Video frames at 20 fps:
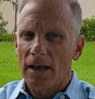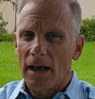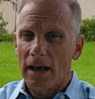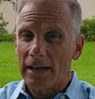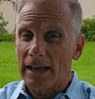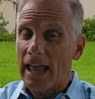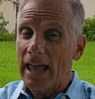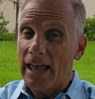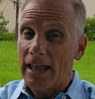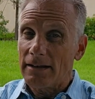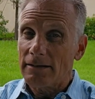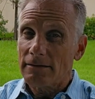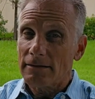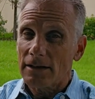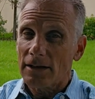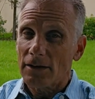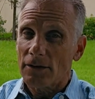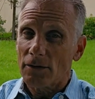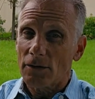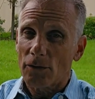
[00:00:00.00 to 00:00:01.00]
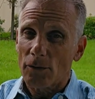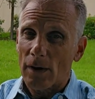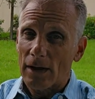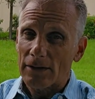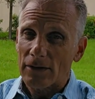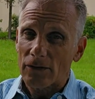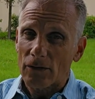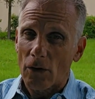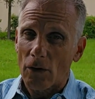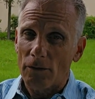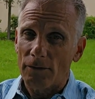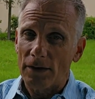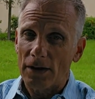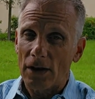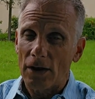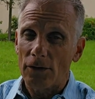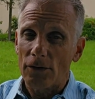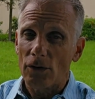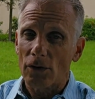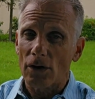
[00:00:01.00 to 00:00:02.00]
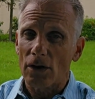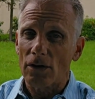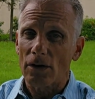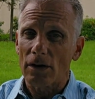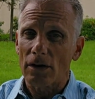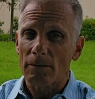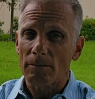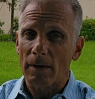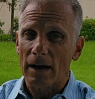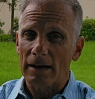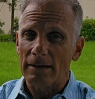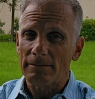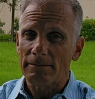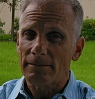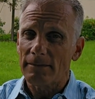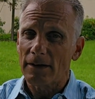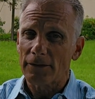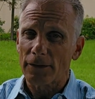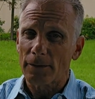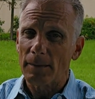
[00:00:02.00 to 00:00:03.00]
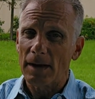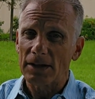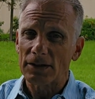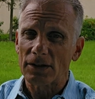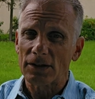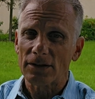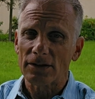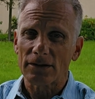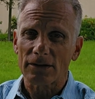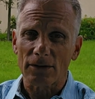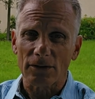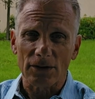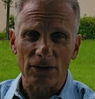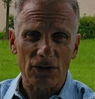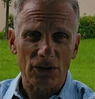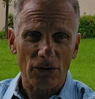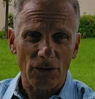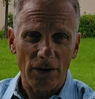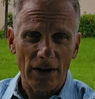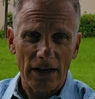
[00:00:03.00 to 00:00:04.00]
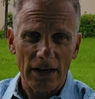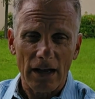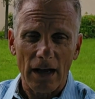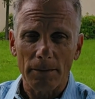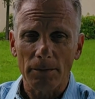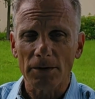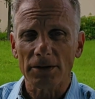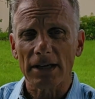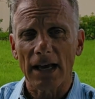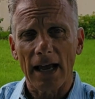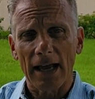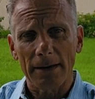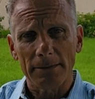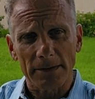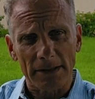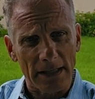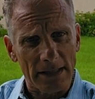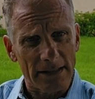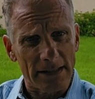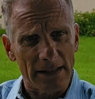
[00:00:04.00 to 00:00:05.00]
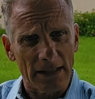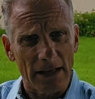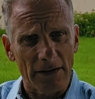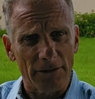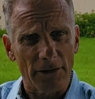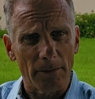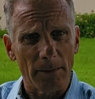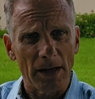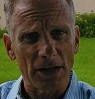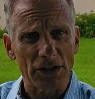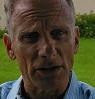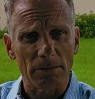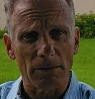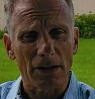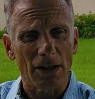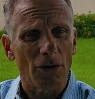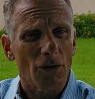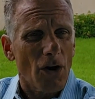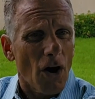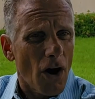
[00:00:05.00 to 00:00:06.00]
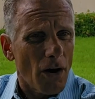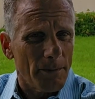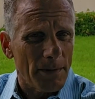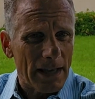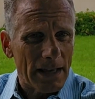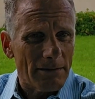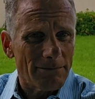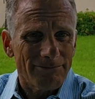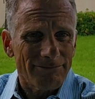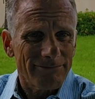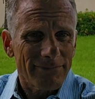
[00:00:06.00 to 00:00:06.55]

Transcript: Again, throughout this whole video, my information's on the screen a couple times, and it's in the information below. Call me.